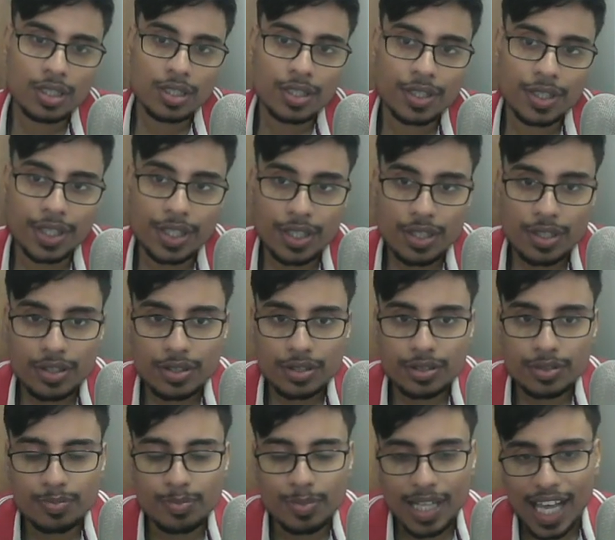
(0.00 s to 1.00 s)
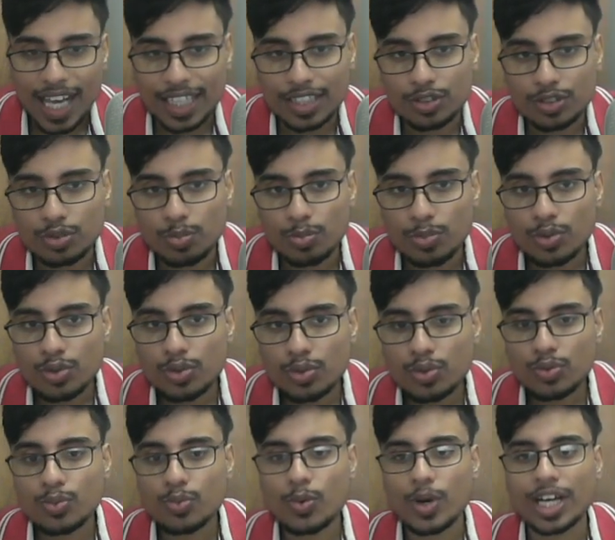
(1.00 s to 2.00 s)
Here, black to
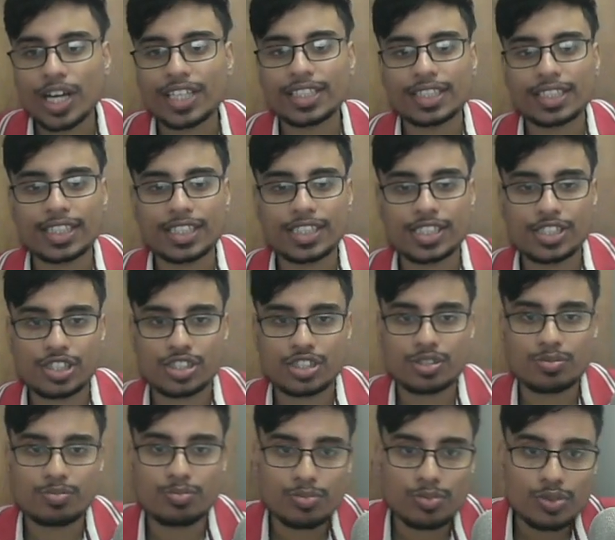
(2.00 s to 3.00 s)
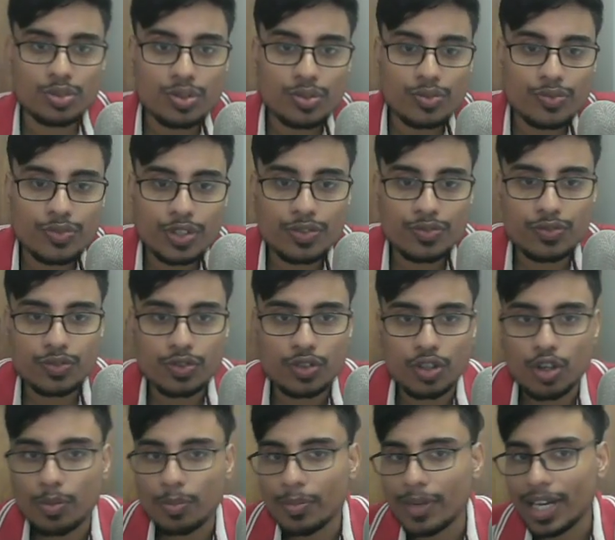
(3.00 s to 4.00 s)
move, white king just moved
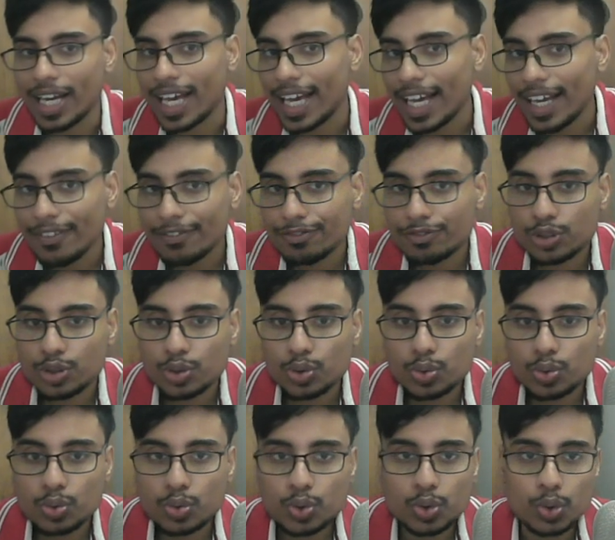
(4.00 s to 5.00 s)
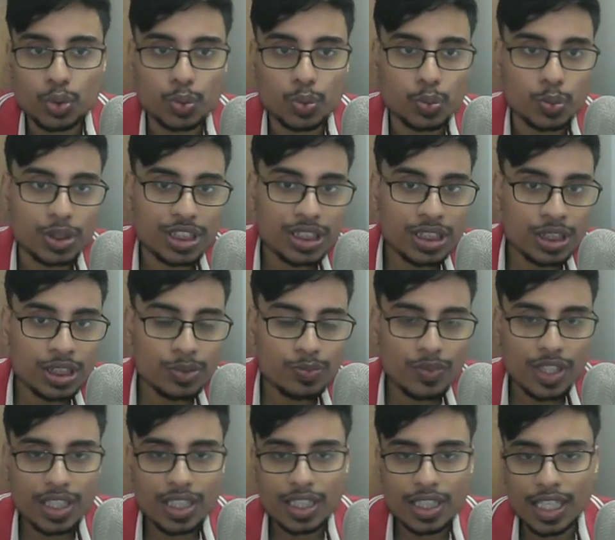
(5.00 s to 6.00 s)
from f2 to
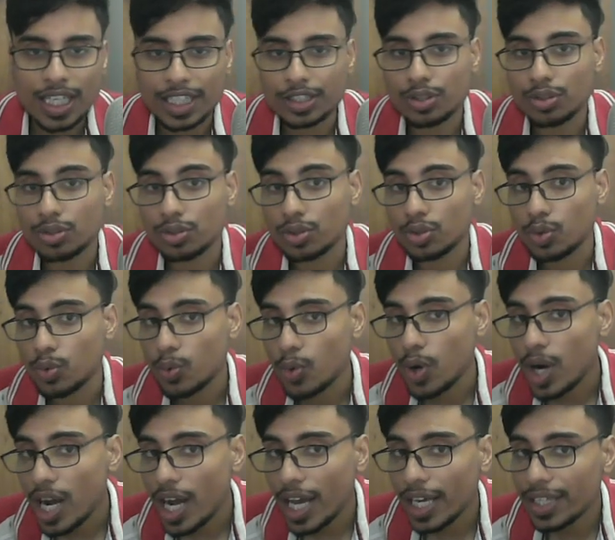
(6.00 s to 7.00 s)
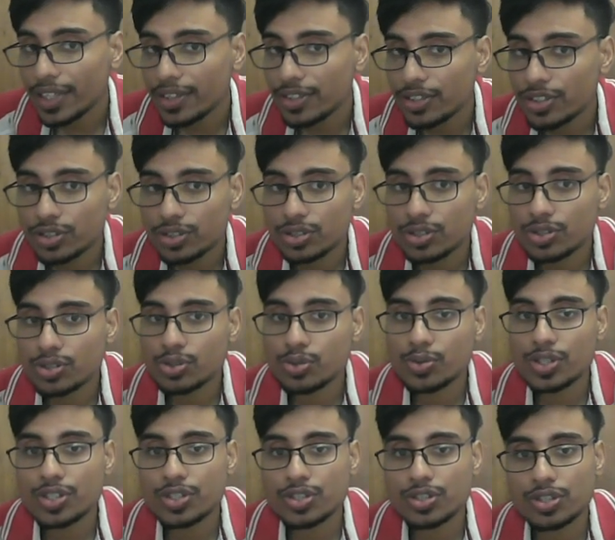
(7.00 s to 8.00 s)
e1. I don't know why in this
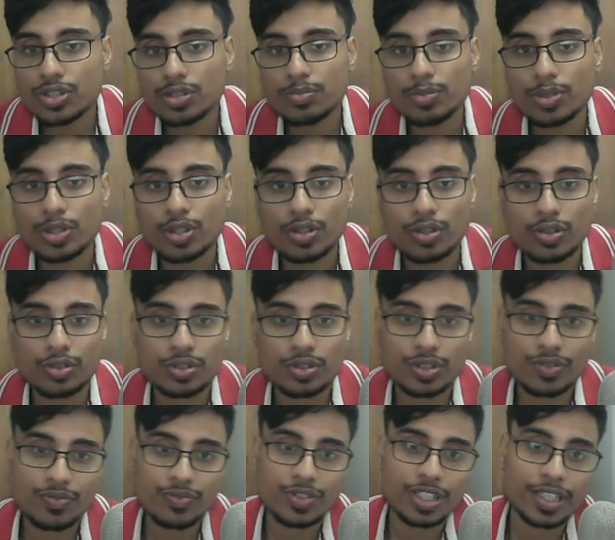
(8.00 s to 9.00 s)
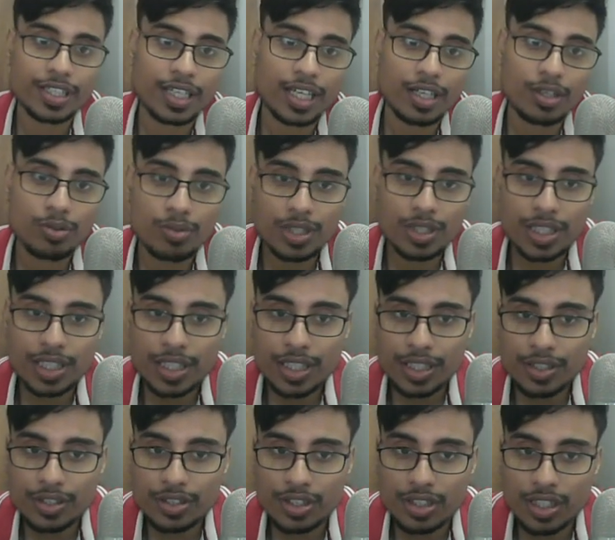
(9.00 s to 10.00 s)
situation, because if we
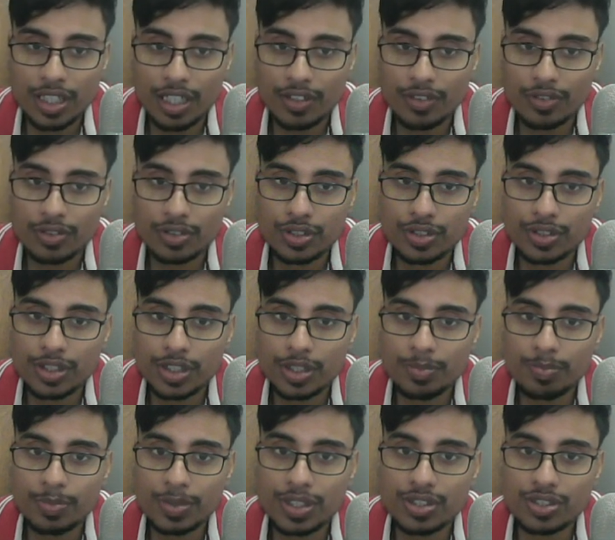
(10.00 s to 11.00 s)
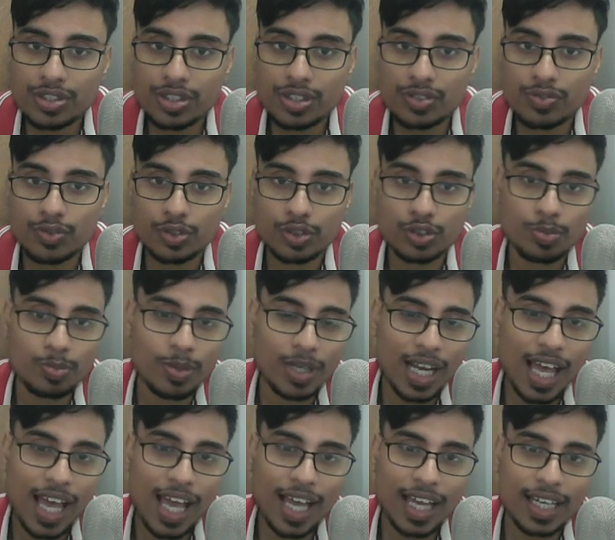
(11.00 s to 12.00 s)
calculate, there are 3 pieces for the
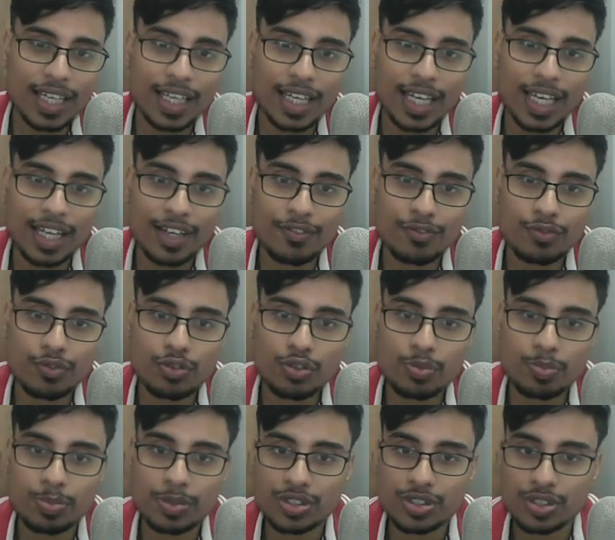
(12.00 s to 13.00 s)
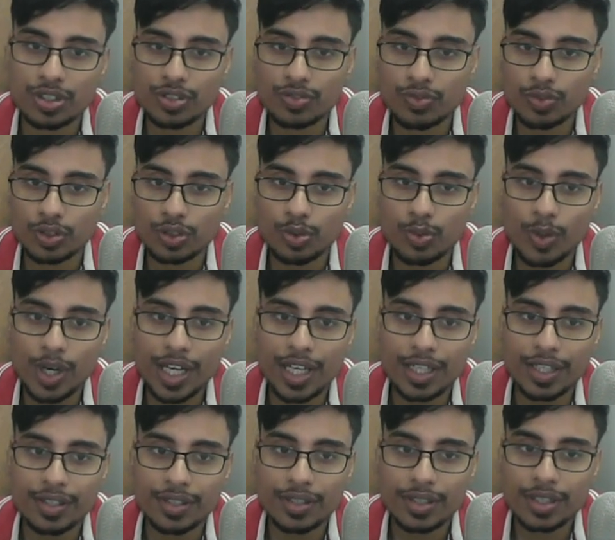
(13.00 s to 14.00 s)
black and 4 pieces for the
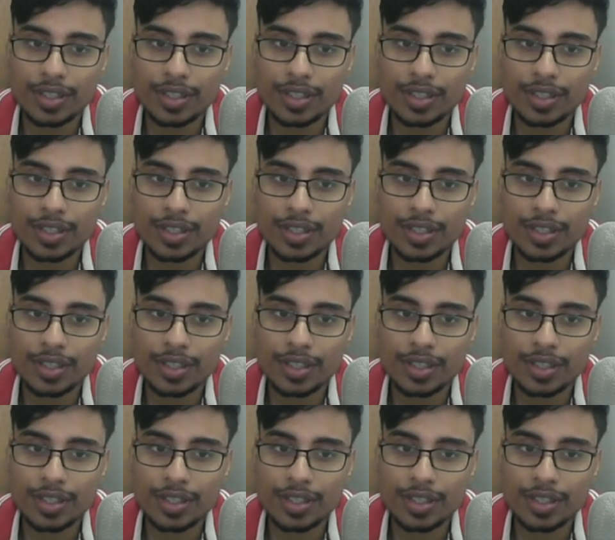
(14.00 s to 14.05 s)
white.